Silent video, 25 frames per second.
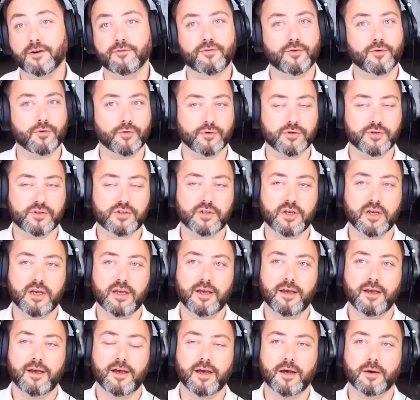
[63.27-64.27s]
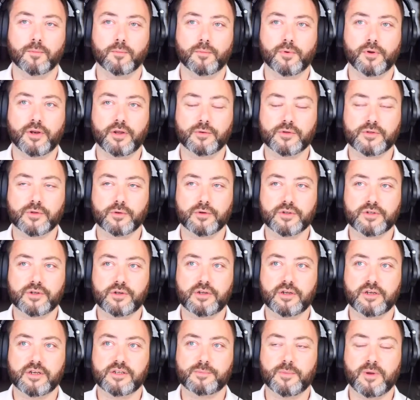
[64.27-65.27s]
course, but it was also
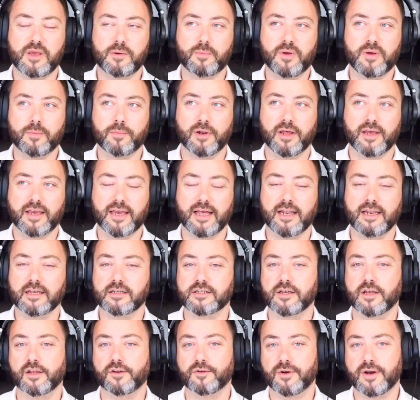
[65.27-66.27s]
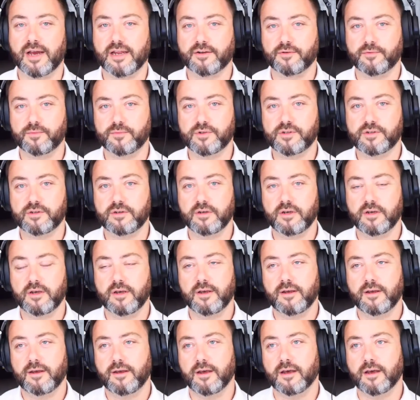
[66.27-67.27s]
nice meeting people like Alexander Adams
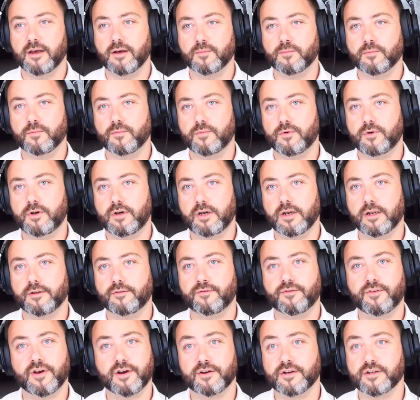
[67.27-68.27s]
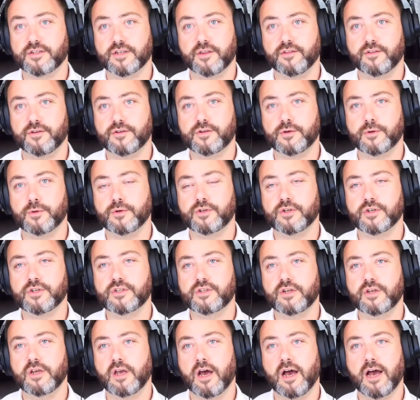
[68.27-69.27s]
and various others who were
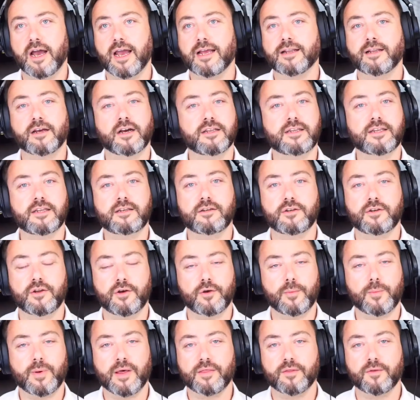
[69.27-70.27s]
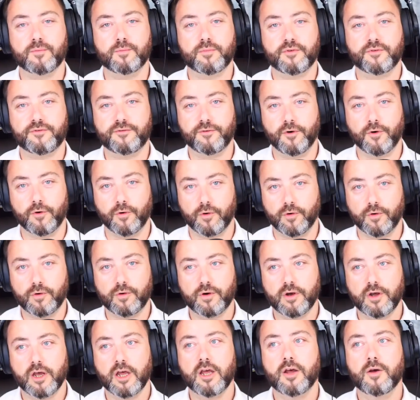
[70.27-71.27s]
just I didn't know about them before,
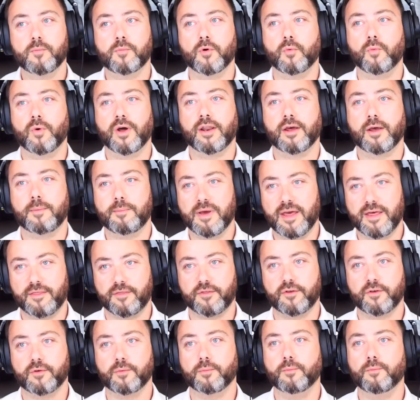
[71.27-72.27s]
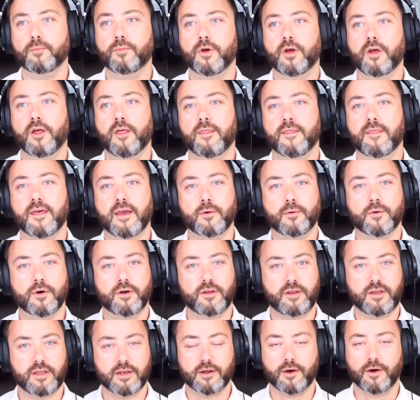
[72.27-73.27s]
but when I met them, they were
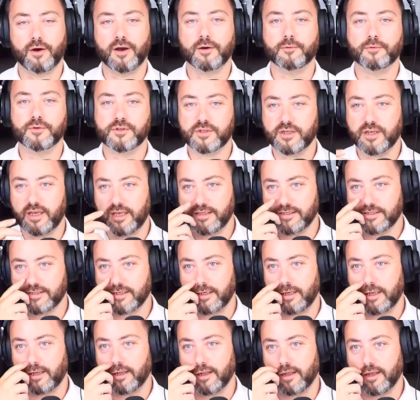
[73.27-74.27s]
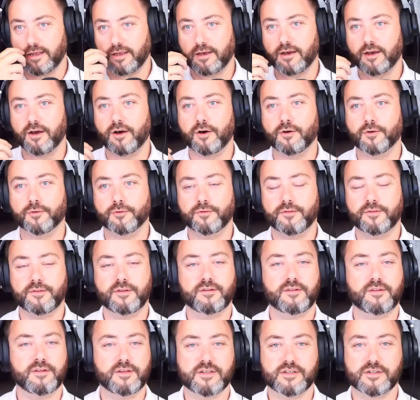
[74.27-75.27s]
I was instantly like, oh,
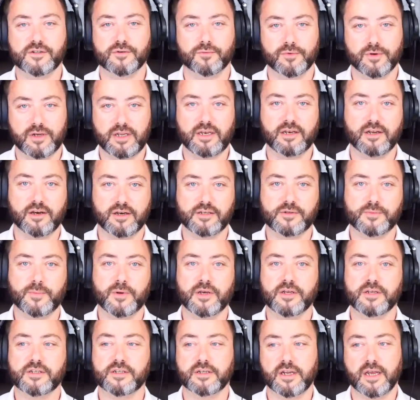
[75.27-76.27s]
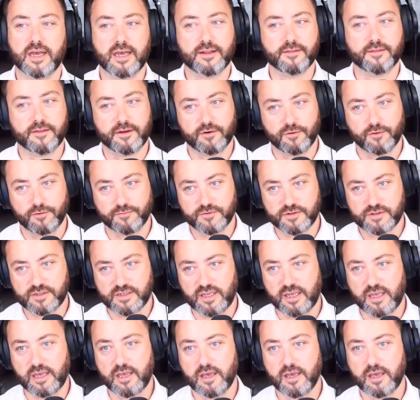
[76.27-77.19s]
this is a really nice person, and they're obviously